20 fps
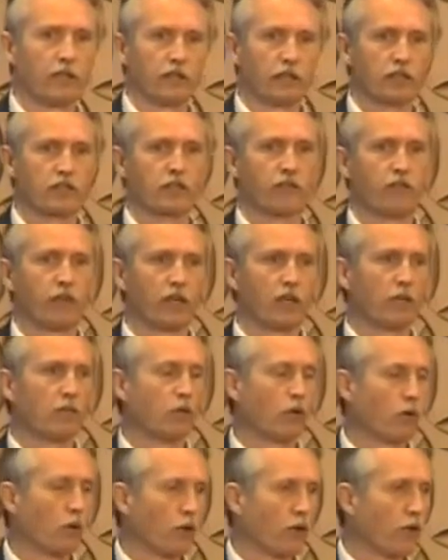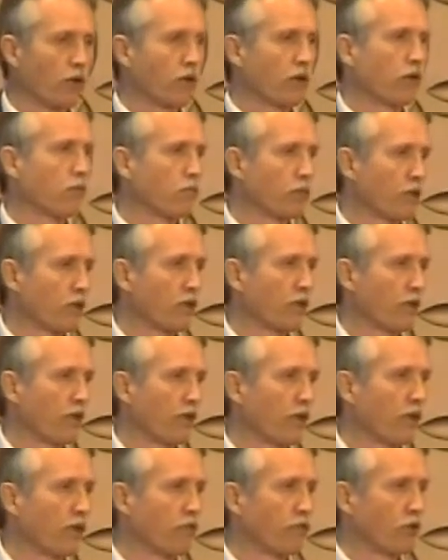that's available, where you can plug
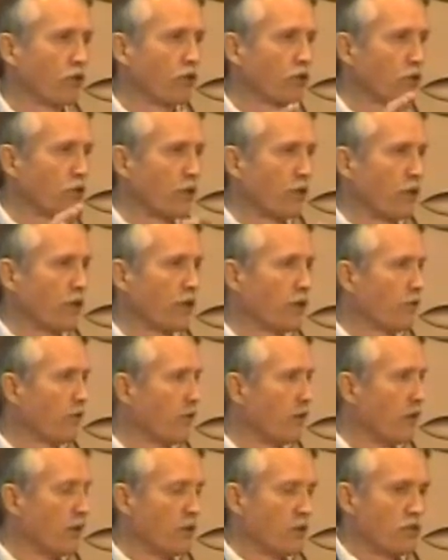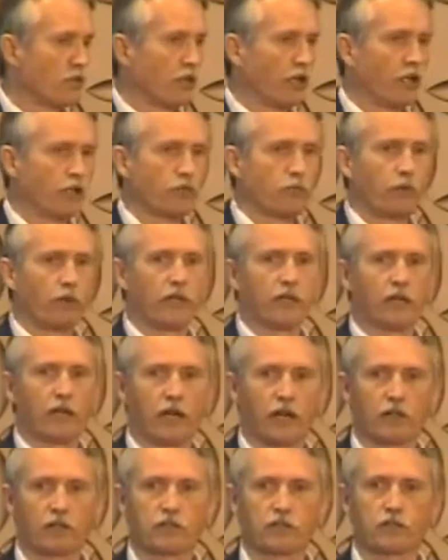in, if you're doing a CHP
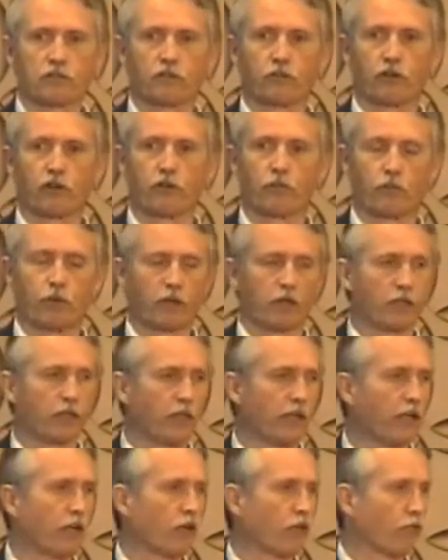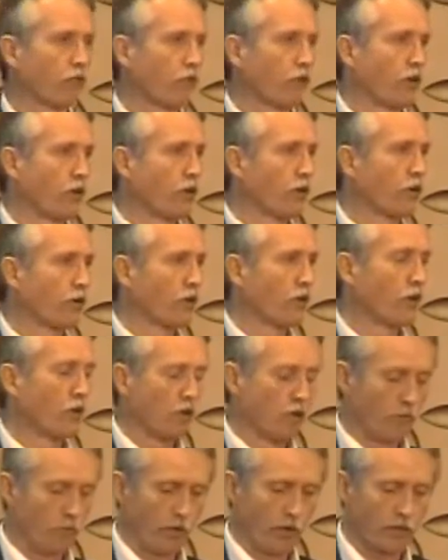analysis for your building or for your
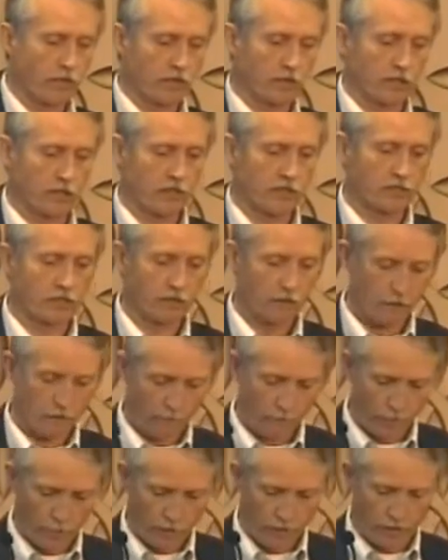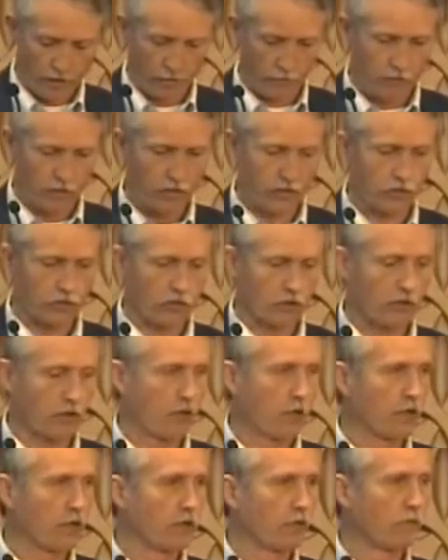business. These
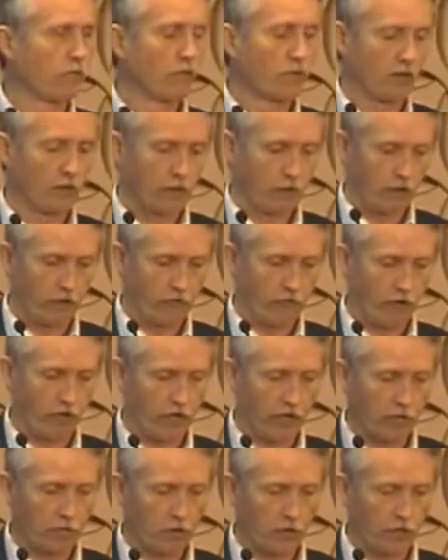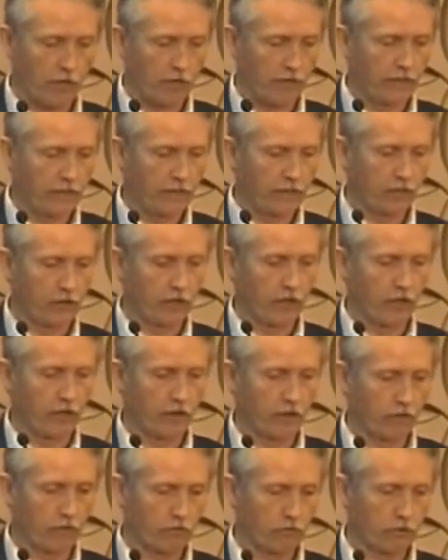are available on the
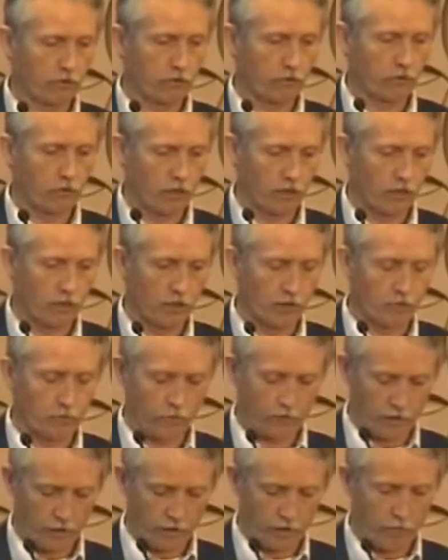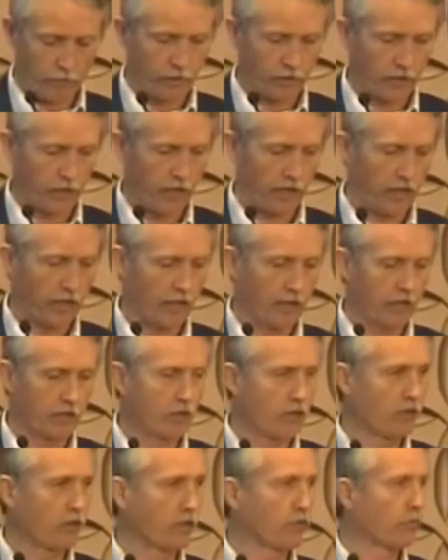internet through the EPA,
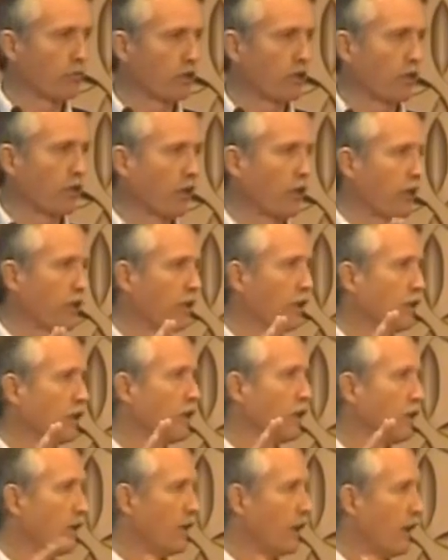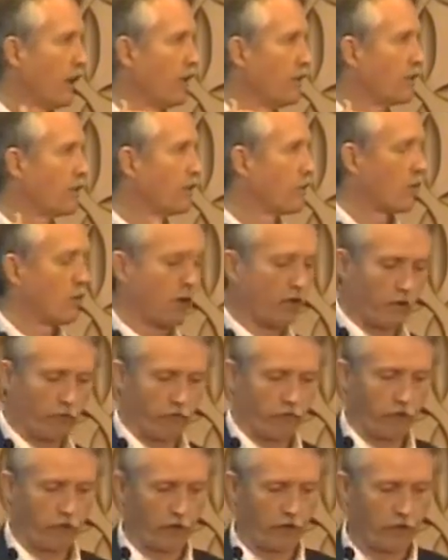and you can plug in and
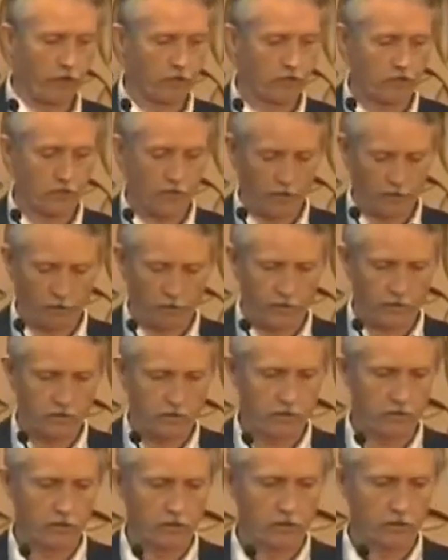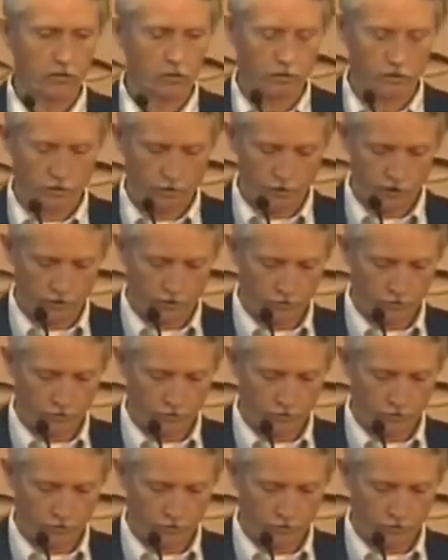quantify the savings that you would,